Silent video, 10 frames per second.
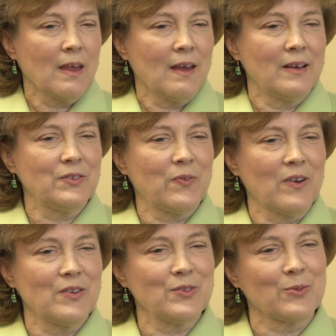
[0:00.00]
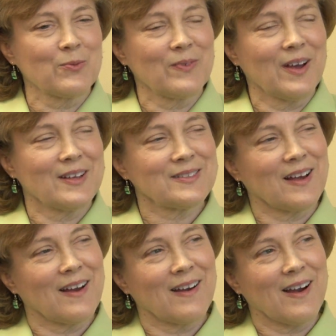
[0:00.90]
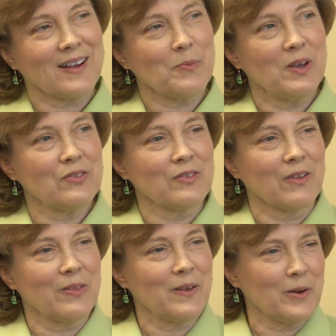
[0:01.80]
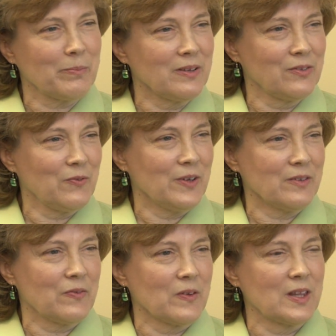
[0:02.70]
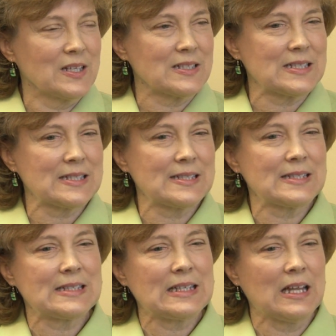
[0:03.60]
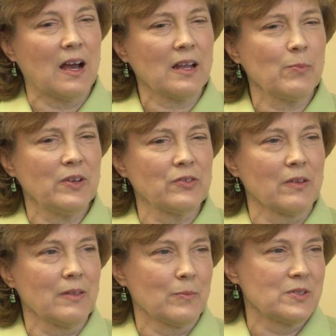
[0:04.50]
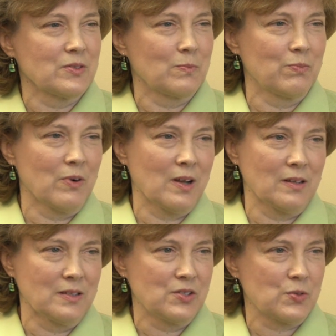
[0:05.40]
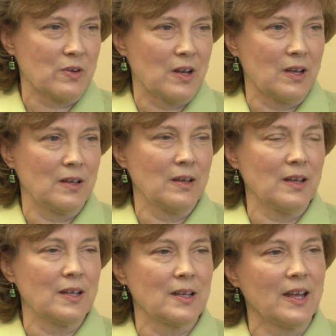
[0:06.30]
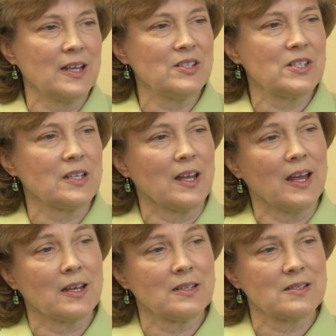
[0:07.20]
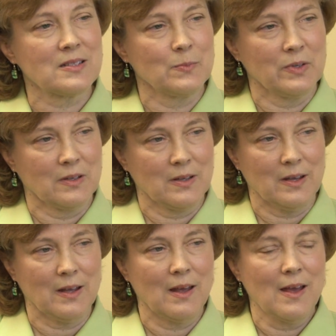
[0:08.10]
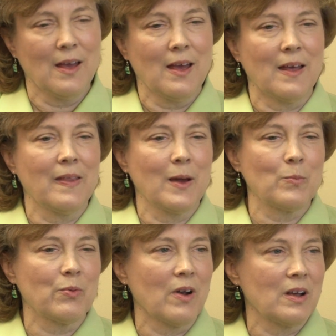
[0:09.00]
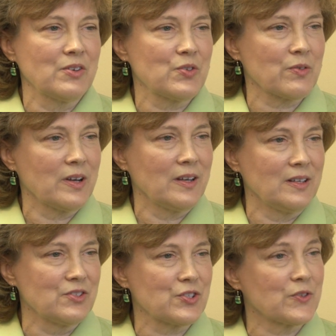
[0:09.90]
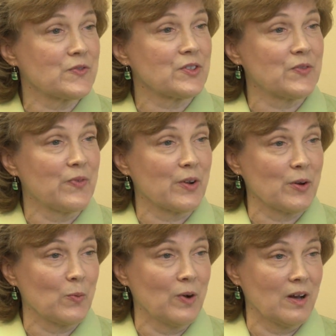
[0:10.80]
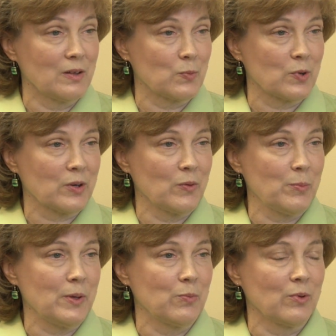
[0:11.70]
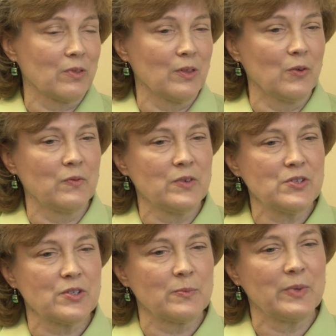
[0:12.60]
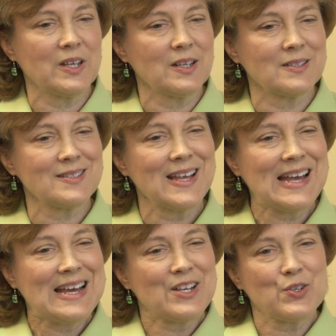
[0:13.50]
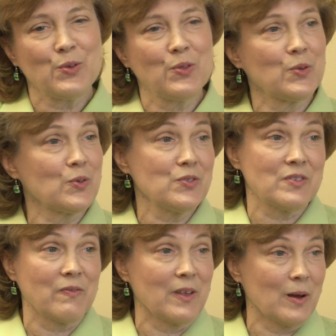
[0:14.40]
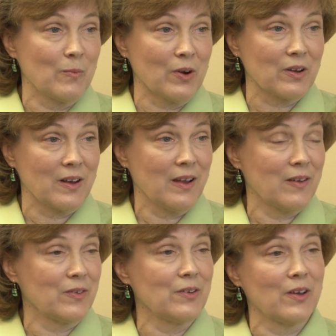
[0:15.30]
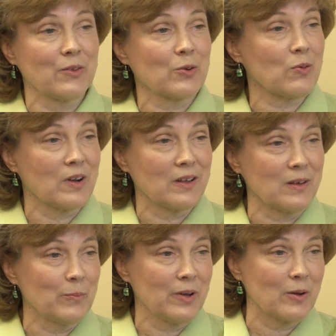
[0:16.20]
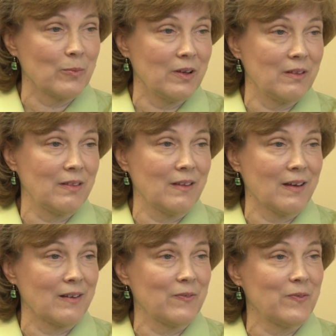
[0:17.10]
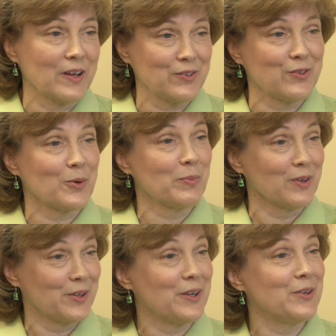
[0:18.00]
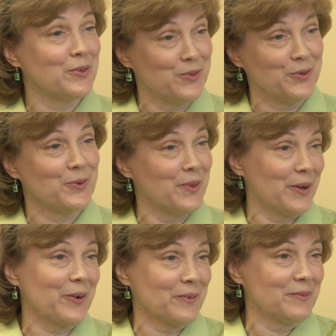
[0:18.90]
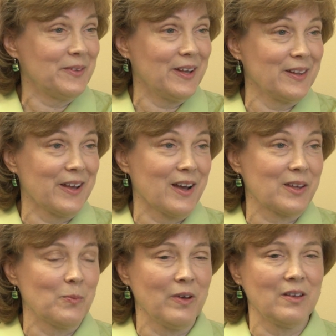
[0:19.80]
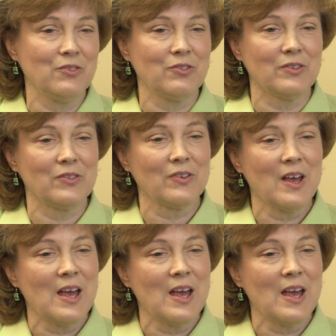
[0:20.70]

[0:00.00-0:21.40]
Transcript: As far as, a, as occupational therapies fit for this, Occupational therapists are broadly trained in aging and disability. And that broad training serves us very well in working with people with low vision because two-thirds of them are going to have another chronic impairment that affects their ability to do their daily occupations.